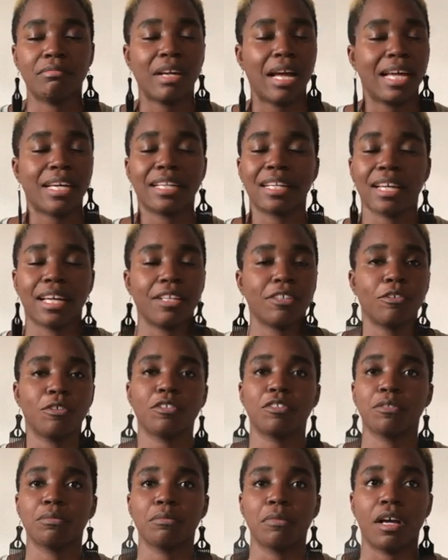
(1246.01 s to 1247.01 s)
I
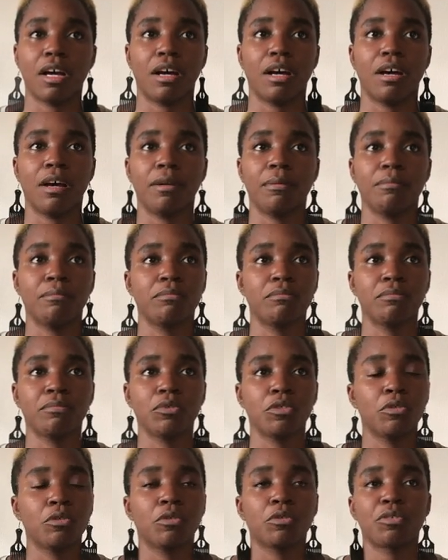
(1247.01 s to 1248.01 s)
cannot
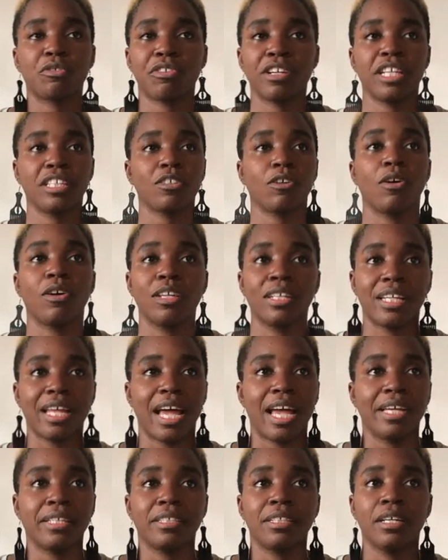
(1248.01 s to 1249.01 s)
create
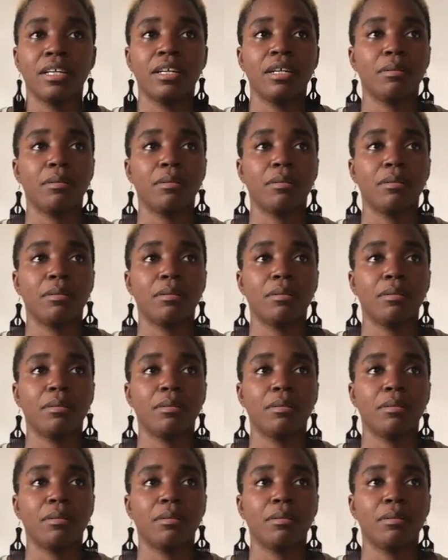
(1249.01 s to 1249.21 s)
online